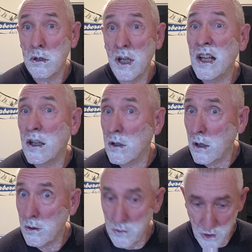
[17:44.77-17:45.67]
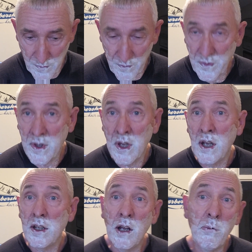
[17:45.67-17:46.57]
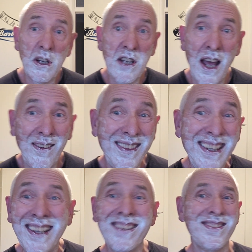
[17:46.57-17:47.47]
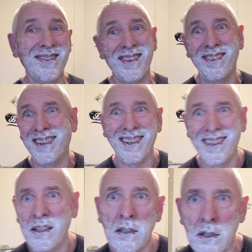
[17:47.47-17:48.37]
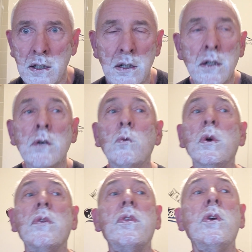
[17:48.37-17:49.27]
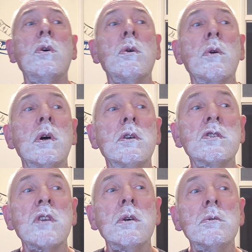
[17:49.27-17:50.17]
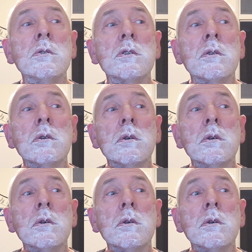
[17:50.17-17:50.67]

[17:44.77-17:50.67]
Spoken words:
in conclusion, no matter how diligent you are with your stones,